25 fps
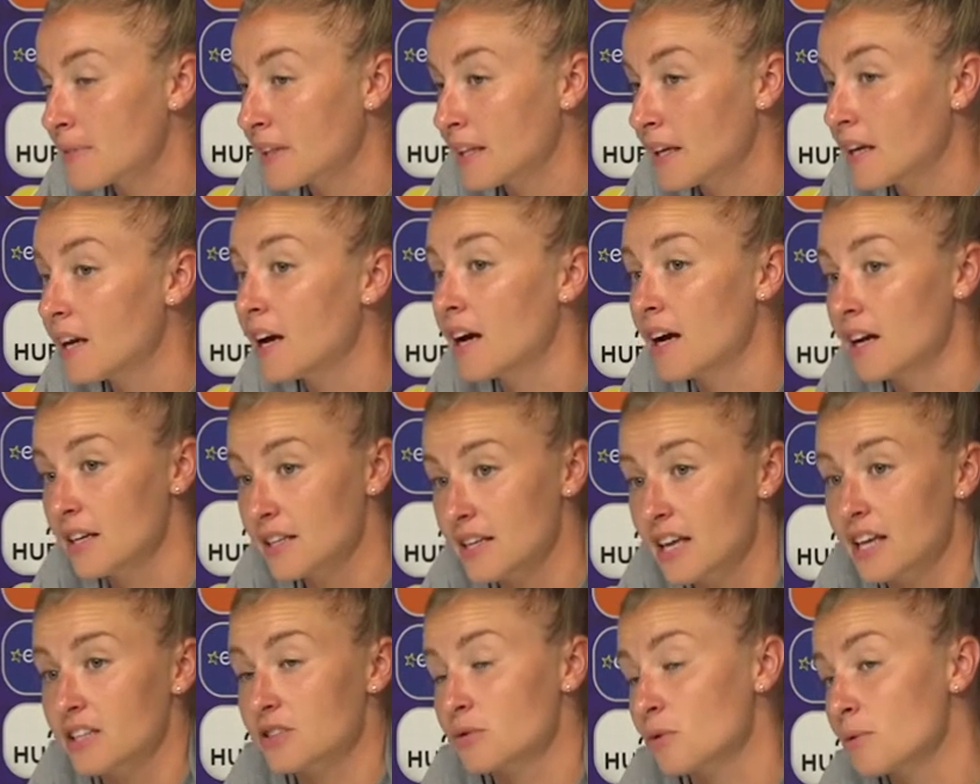Uh,
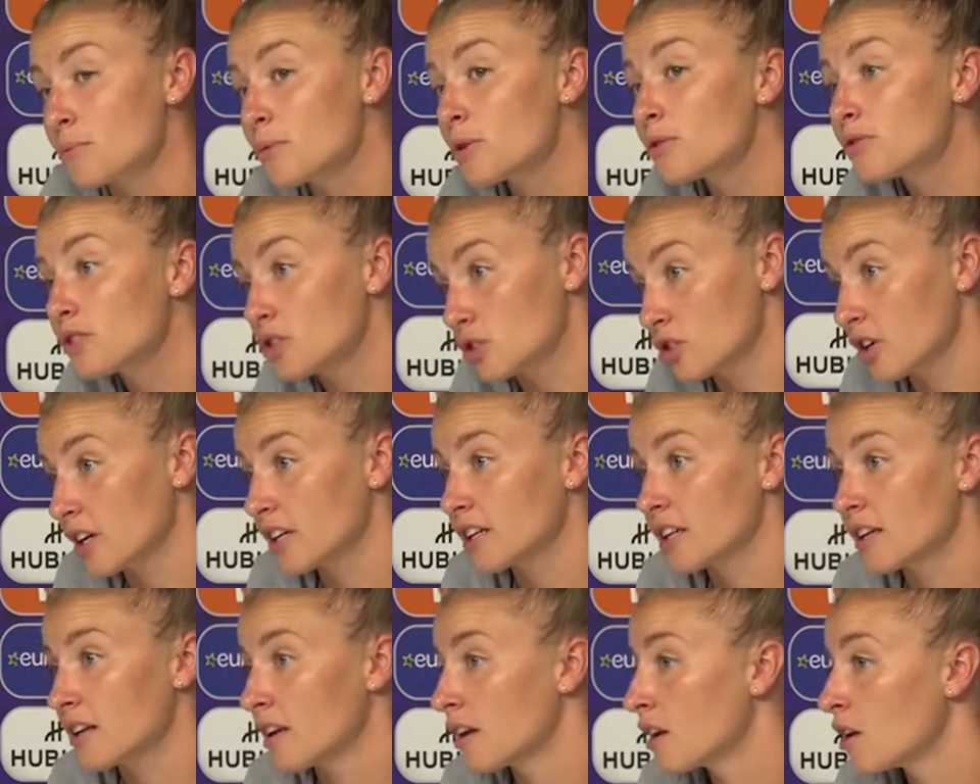yeah, so we moved the
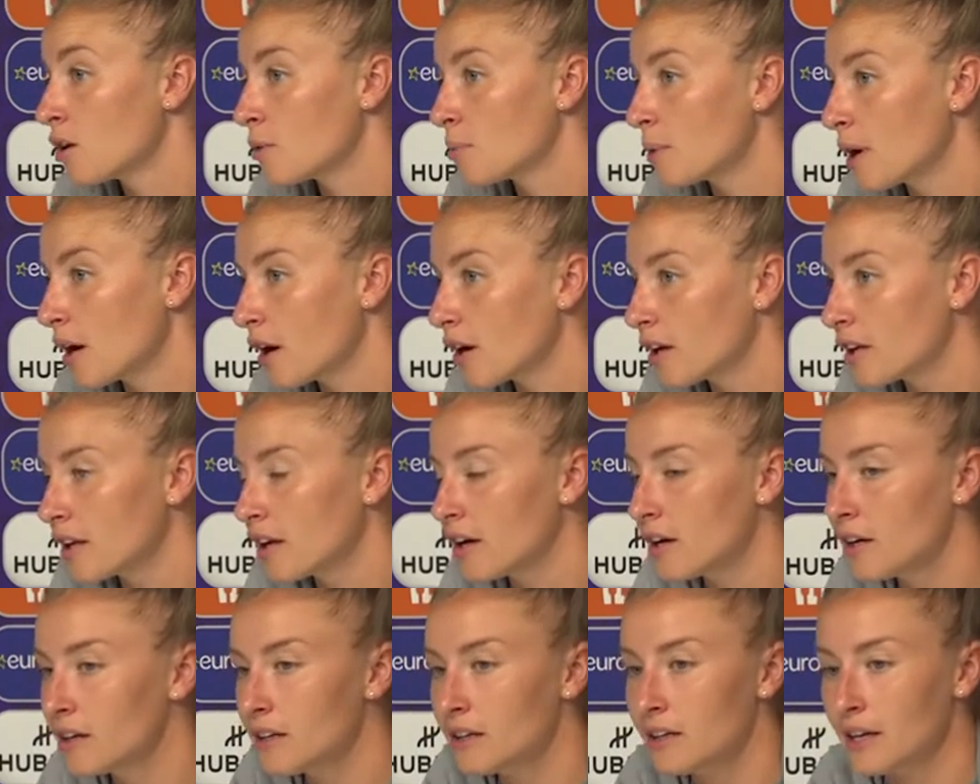training a little bit
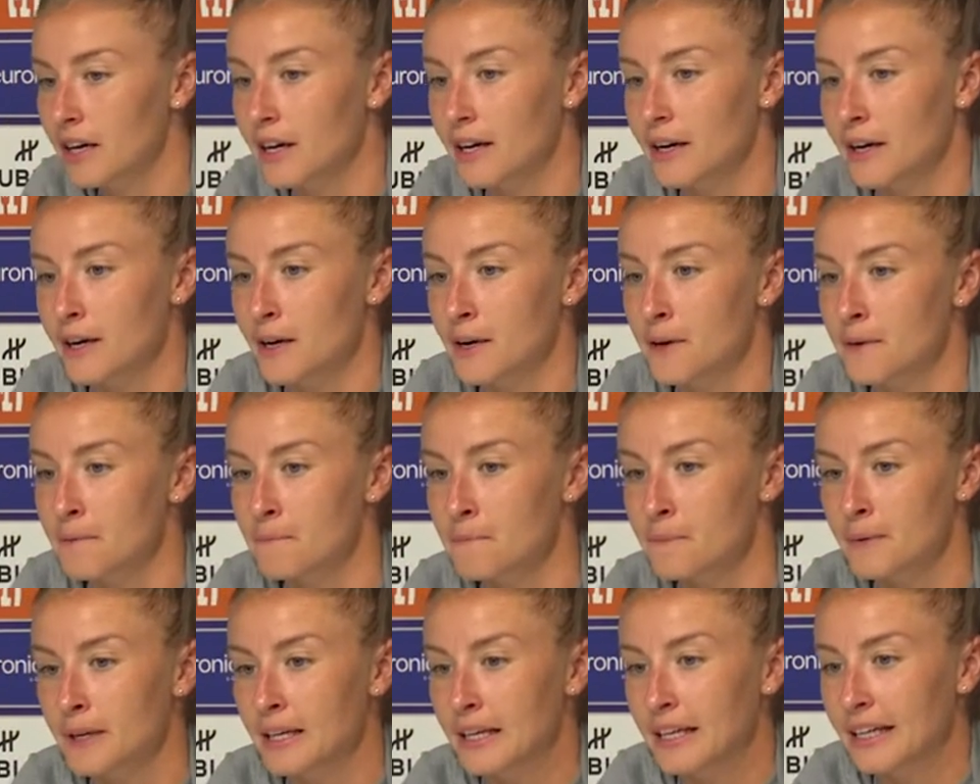earlier,
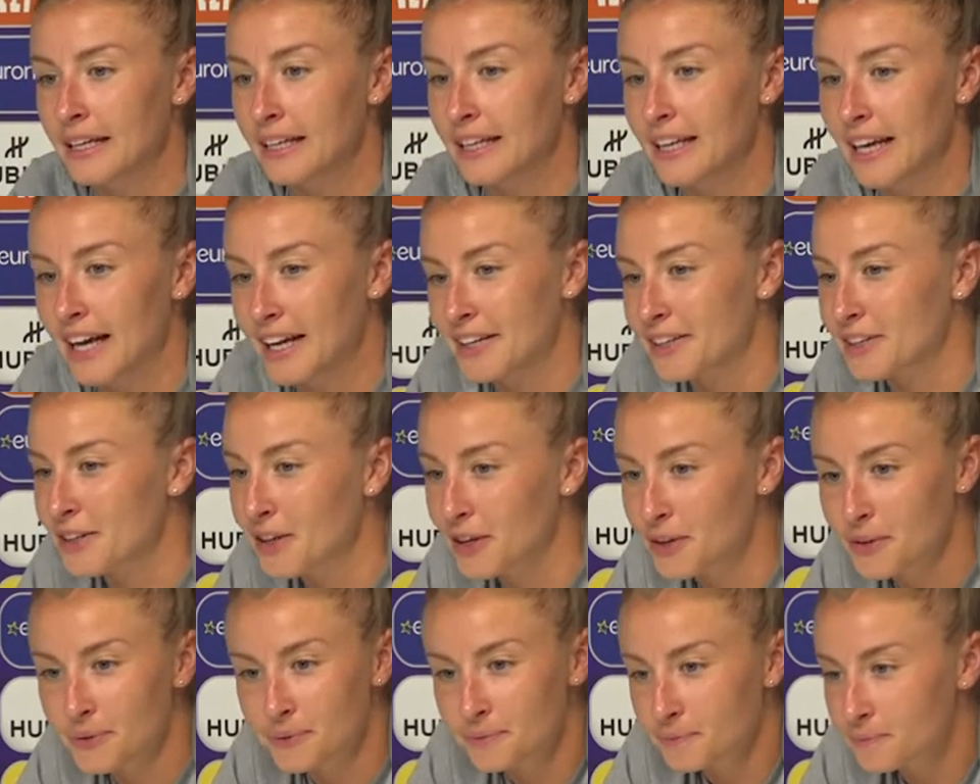um, and you
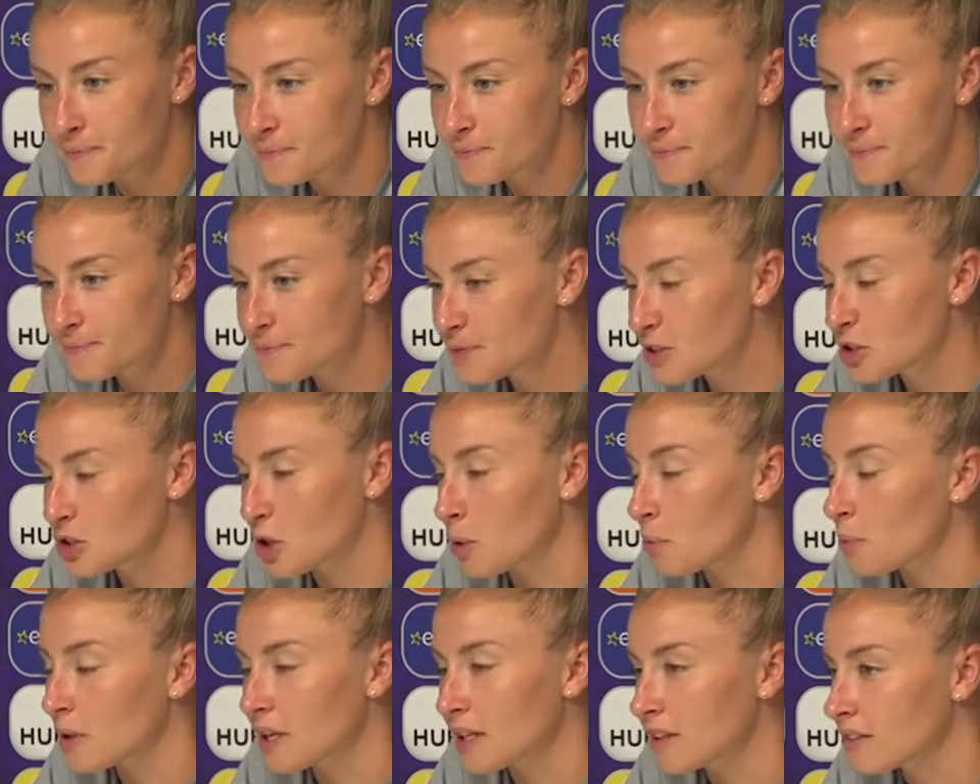know,
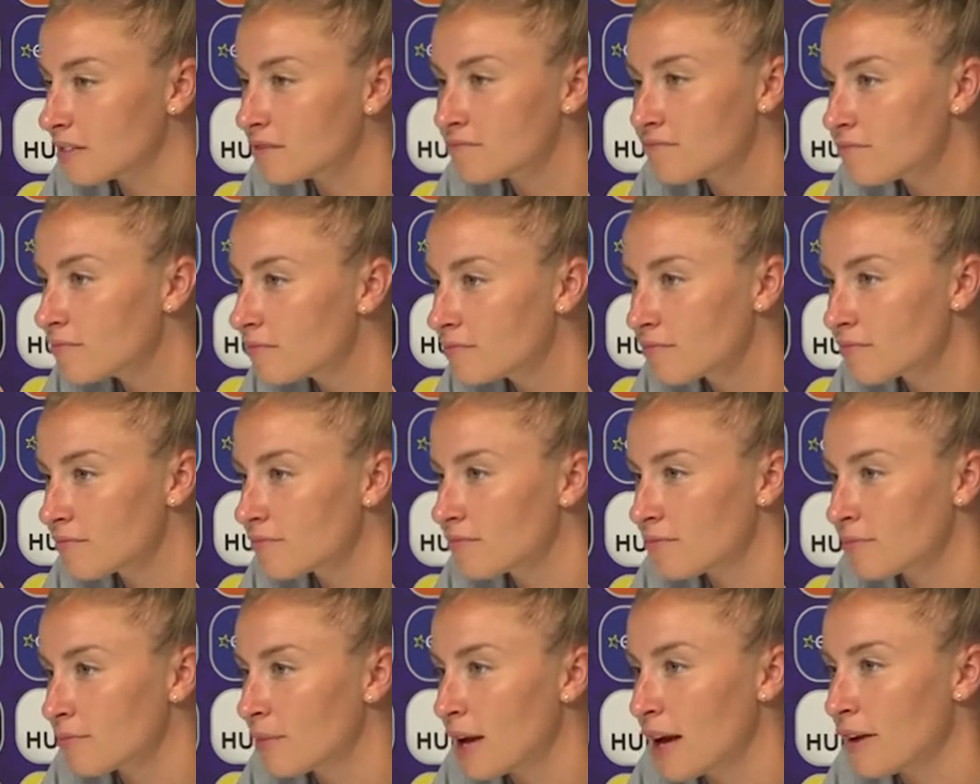stopping
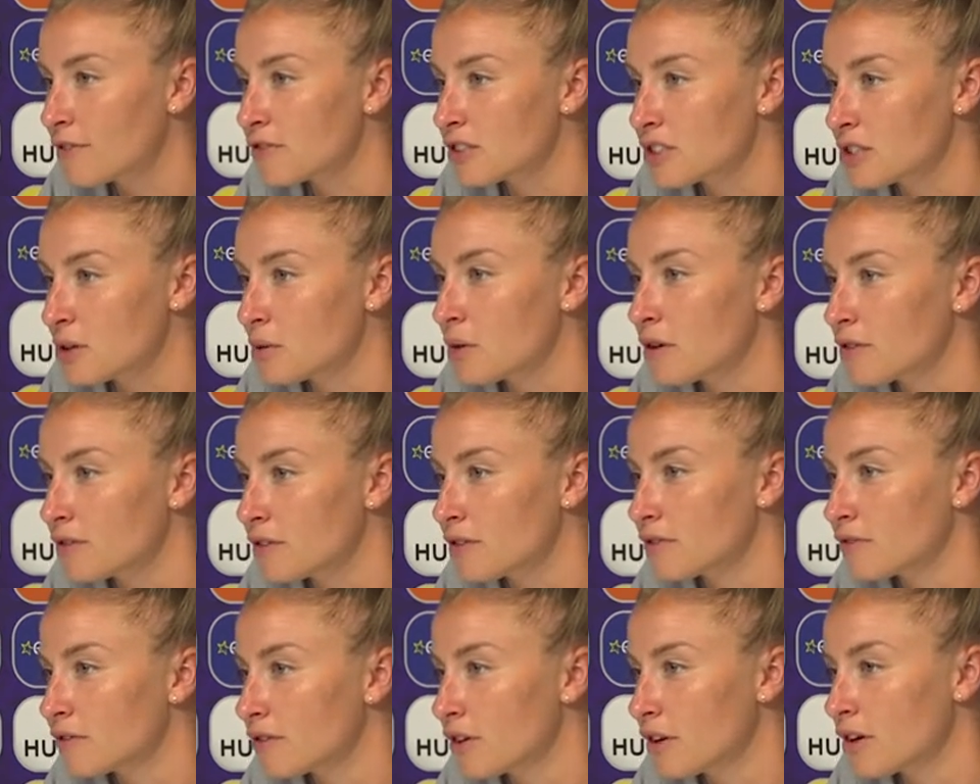every so
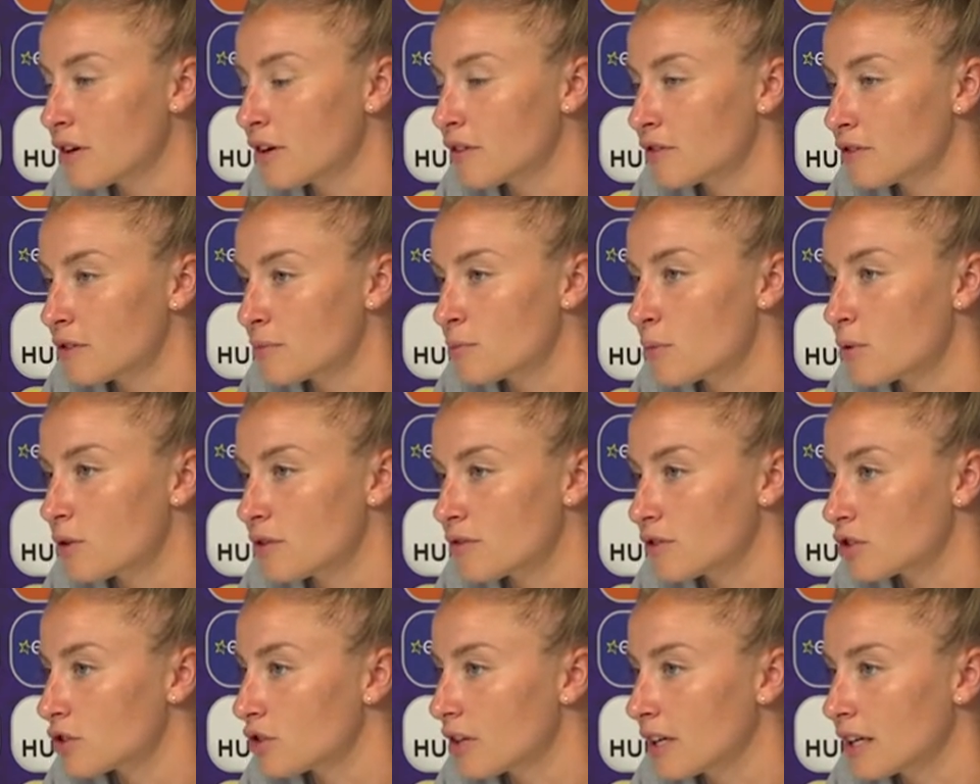often for, for more of
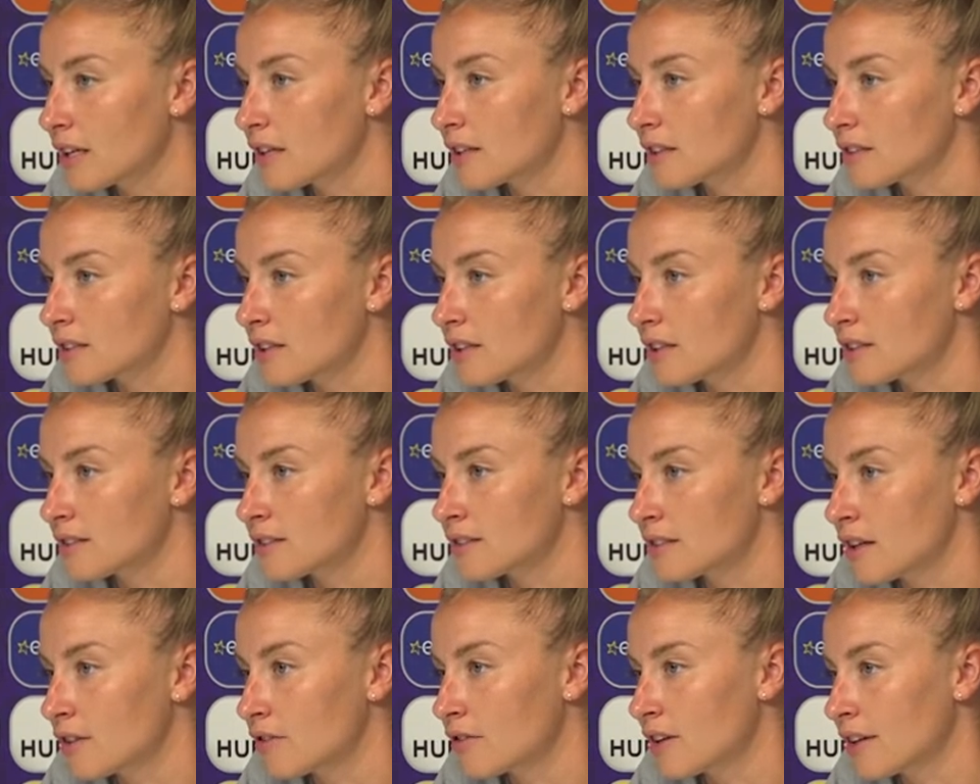a drink and, and
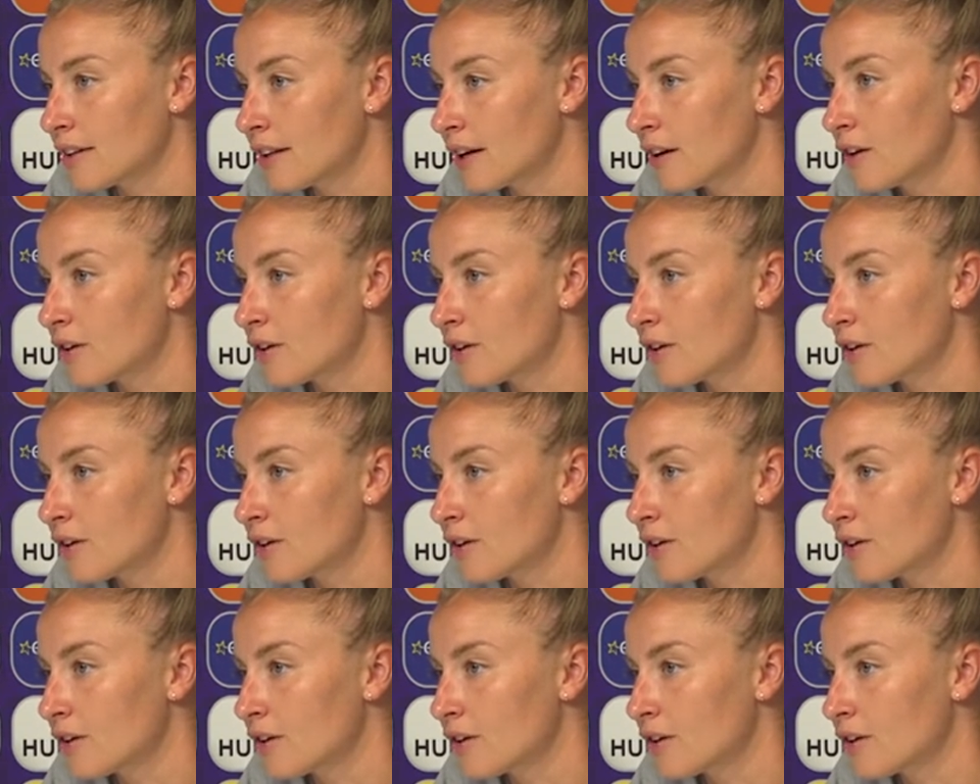stuff like that.